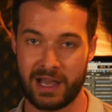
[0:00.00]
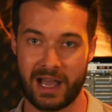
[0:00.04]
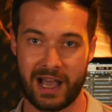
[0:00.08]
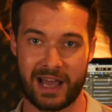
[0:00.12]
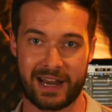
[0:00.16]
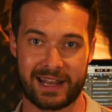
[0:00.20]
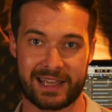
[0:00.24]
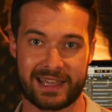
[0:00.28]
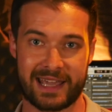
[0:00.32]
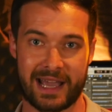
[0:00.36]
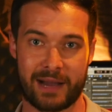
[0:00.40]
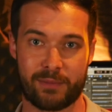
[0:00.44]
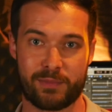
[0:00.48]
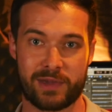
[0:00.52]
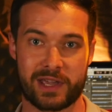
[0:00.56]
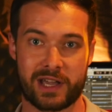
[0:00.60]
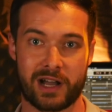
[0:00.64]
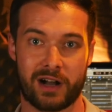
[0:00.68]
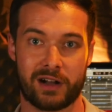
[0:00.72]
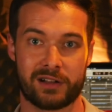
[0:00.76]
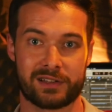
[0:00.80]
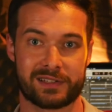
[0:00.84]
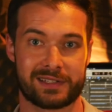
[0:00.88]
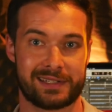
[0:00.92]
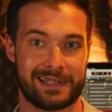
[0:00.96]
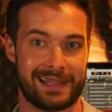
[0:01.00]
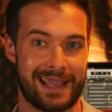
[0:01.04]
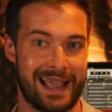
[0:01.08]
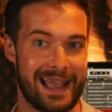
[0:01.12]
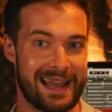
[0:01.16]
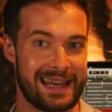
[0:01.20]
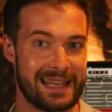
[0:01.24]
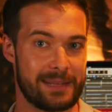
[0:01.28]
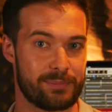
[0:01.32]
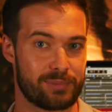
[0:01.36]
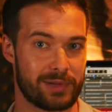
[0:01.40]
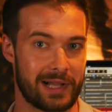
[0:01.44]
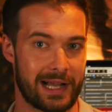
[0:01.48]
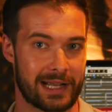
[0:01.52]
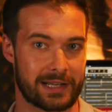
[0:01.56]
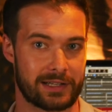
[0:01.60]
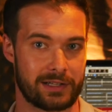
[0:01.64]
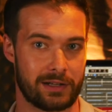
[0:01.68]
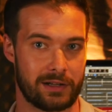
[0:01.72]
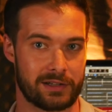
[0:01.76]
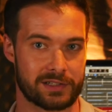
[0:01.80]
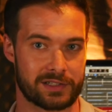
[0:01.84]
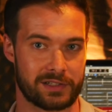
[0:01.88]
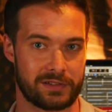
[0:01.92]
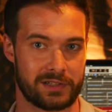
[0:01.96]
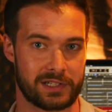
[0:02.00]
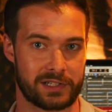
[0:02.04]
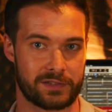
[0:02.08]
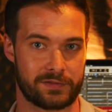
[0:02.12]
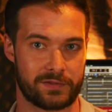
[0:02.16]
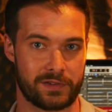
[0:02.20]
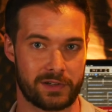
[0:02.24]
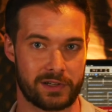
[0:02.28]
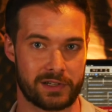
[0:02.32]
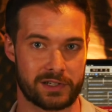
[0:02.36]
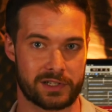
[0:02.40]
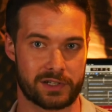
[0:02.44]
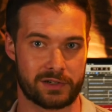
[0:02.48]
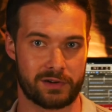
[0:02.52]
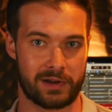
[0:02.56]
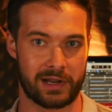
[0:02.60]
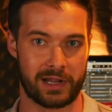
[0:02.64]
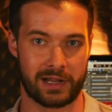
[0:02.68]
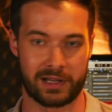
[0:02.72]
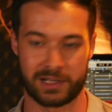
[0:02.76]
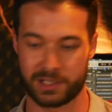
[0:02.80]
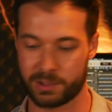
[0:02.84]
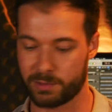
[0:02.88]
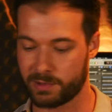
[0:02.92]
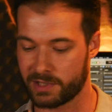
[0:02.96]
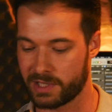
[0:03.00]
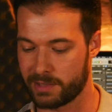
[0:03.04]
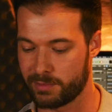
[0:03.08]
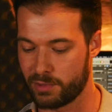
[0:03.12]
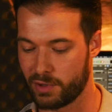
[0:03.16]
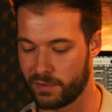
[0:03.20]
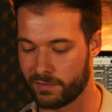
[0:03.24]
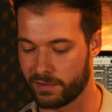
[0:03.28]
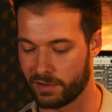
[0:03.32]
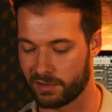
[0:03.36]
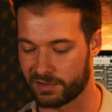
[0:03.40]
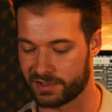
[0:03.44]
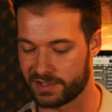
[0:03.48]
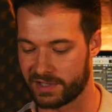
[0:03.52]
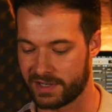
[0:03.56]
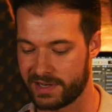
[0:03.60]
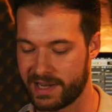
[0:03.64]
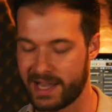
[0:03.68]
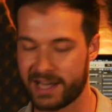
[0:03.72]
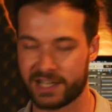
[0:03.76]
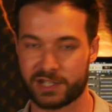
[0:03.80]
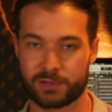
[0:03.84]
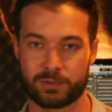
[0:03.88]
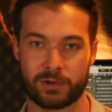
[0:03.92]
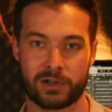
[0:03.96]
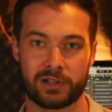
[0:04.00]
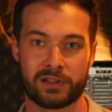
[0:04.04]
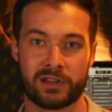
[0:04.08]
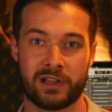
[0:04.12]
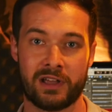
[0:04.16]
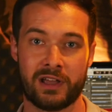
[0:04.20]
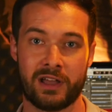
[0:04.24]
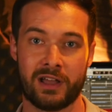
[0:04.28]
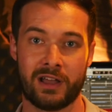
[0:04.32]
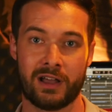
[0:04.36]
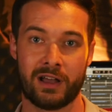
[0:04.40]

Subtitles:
and again we can't see any black dots on this first string, so we're going to move along to the next one,